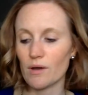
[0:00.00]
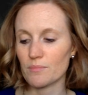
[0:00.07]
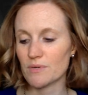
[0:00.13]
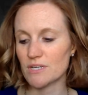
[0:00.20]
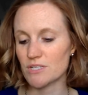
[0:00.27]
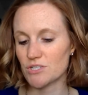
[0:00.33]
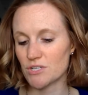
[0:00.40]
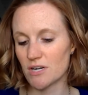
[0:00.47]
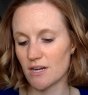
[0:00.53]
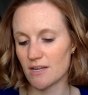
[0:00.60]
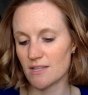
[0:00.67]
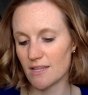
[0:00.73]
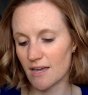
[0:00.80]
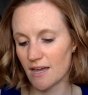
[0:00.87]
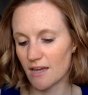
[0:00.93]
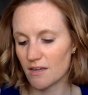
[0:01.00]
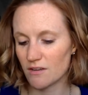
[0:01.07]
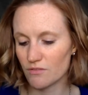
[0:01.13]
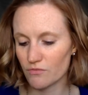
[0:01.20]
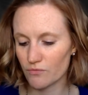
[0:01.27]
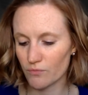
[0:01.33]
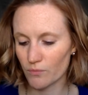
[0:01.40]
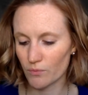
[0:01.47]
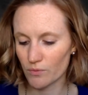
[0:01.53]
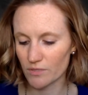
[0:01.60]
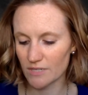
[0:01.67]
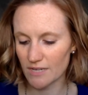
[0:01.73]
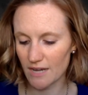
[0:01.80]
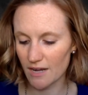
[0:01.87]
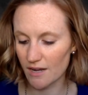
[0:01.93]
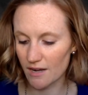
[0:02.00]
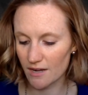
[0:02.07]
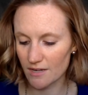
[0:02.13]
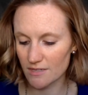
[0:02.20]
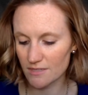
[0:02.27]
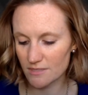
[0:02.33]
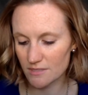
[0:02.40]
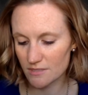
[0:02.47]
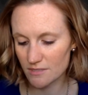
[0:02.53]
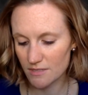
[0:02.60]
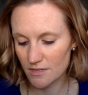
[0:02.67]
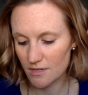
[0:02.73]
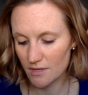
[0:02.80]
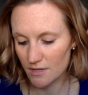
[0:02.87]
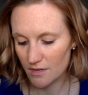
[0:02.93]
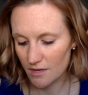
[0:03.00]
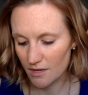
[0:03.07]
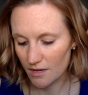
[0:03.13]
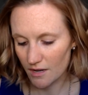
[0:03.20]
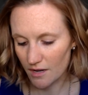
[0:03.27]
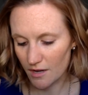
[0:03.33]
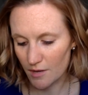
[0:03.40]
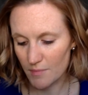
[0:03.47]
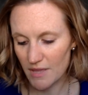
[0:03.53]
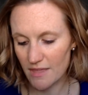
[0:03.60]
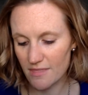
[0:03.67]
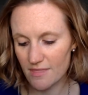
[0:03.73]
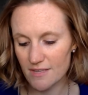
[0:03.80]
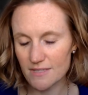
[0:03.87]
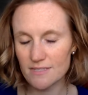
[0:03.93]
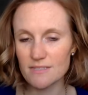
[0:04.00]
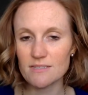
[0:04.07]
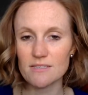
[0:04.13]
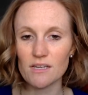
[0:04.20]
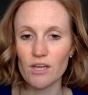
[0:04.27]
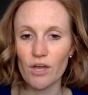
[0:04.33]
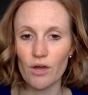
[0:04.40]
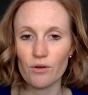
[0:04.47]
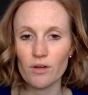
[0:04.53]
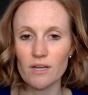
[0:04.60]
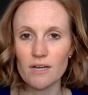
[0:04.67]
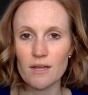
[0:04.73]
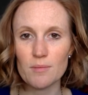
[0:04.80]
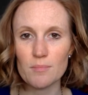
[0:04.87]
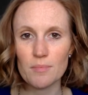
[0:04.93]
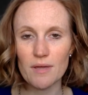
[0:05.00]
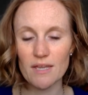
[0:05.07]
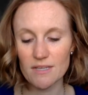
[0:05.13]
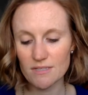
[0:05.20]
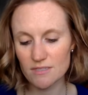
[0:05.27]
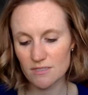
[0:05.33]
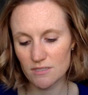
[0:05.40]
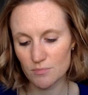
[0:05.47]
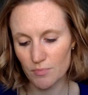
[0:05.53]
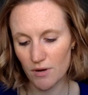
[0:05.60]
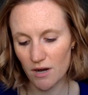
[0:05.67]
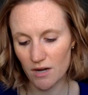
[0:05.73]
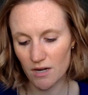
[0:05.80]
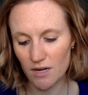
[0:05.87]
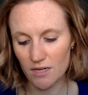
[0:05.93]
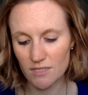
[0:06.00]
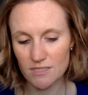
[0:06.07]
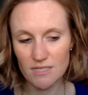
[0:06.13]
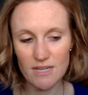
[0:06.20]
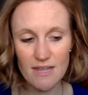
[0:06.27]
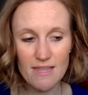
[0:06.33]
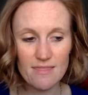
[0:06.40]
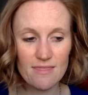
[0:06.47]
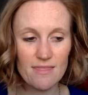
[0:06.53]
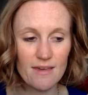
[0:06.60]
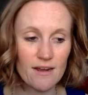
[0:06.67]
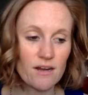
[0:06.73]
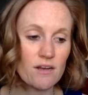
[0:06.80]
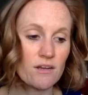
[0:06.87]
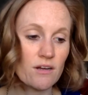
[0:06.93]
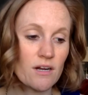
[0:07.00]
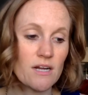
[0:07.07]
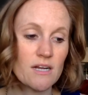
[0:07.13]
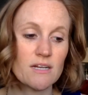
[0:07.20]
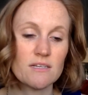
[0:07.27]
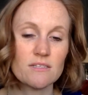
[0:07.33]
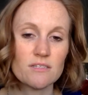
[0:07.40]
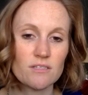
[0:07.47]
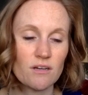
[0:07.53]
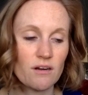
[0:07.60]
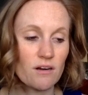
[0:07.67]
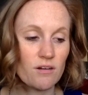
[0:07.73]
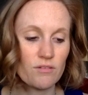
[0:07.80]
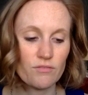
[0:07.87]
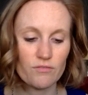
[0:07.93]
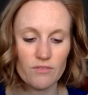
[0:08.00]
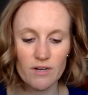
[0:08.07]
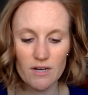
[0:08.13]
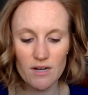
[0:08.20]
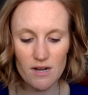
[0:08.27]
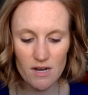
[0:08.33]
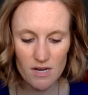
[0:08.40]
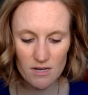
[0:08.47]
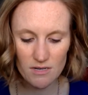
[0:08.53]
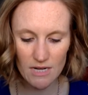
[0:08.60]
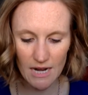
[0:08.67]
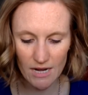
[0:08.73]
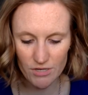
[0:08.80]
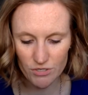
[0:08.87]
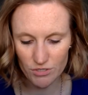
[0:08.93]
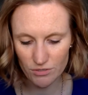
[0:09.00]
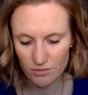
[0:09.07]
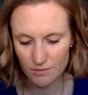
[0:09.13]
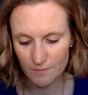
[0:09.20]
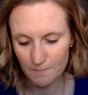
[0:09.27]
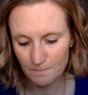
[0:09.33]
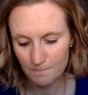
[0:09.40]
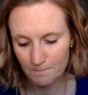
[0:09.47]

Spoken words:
I'm going to try that for the eyes. And this is a coconut based product, and their ingredients are very natural.